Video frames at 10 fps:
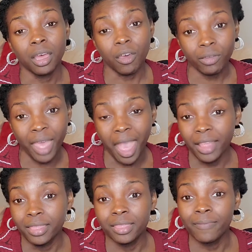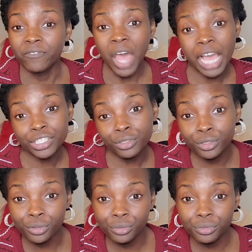okay, Fox
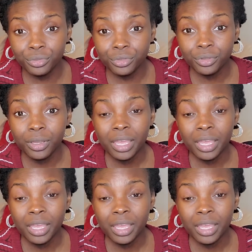News